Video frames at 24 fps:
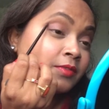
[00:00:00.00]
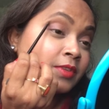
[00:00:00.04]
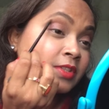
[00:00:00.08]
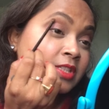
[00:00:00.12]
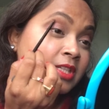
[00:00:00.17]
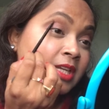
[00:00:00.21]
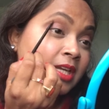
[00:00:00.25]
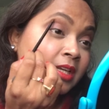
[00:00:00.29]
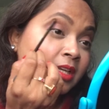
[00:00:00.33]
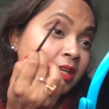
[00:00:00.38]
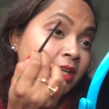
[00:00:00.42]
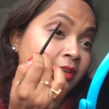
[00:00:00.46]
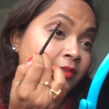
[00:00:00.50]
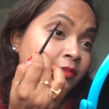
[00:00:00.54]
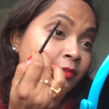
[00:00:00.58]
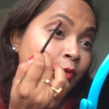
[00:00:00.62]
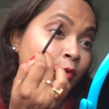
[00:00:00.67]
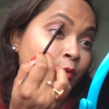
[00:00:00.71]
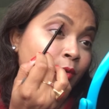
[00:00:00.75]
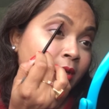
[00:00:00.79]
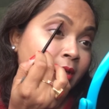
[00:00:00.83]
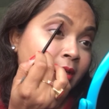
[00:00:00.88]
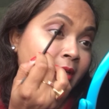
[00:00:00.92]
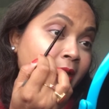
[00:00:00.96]
which can give
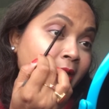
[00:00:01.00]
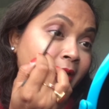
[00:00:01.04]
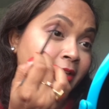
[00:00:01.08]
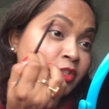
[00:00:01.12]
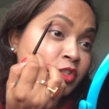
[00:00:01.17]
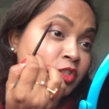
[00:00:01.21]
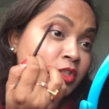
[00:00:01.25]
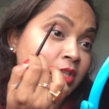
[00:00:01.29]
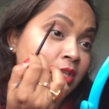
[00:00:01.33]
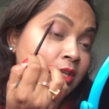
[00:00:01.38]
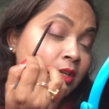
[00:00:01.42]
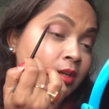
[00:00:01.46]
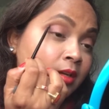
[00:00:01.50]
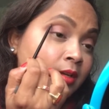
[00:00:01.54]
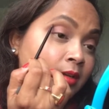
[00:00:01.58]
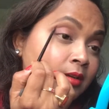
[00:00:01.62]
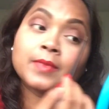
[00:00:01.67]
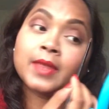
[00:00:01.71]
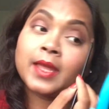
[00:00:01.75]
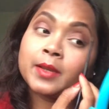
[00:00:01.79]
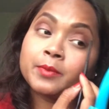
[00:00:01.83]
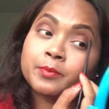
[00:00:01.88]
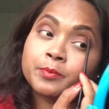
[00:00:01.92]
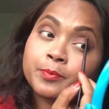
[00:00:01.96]
you an edgy
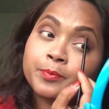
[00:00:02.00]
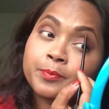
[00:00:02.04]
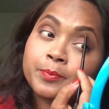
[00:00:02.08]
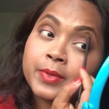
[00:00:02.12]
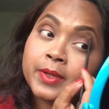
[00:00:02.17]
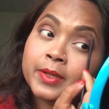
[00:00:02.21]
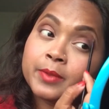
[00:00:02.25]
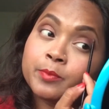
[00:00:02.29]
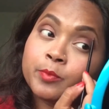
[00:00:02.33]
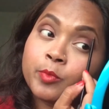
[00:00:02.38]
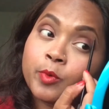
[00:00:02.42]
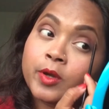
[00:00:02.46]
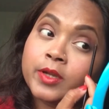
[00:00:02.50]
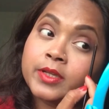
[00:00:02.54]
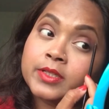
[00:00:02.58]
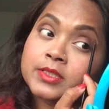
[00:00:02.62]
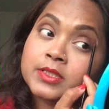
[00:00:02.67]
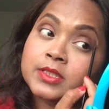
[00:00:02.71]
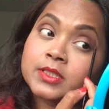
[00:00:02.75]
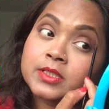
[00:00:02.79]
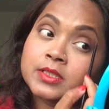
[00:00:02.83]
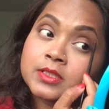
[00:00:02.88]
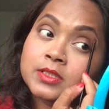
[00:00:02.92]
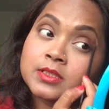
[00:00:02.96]
and
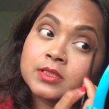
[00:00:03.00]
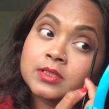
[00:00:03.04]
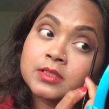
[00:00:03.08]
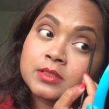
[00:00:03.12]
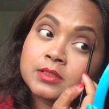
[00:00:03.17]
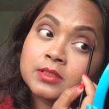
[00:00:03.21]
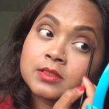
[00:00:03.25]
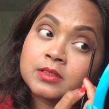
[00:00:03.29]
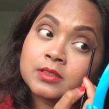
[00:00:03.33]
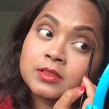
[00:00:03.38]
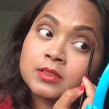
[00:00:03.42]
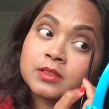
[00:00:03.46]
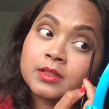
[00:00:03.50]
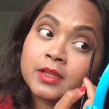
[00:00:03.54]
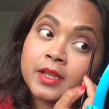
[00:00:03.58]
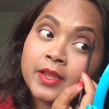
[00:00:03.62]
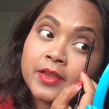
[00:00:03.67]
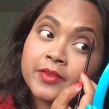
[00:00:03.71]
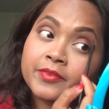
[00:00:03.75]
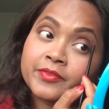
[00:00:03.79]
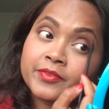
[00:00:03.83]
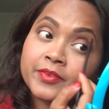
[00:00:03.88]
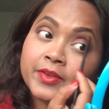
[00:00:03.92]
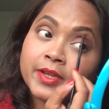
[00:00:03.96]
pinpointed
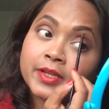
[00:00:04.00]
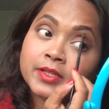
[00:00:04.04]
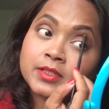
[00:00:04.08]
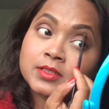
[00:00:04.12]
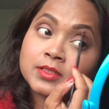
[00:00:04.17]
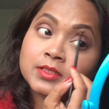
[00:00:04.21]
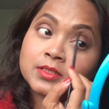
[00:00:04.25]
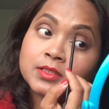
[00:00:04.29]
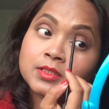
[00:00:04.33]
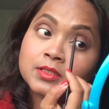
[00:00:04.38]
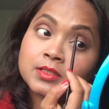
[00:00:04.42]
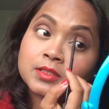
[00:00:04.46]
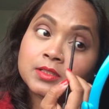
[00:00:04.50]
effect.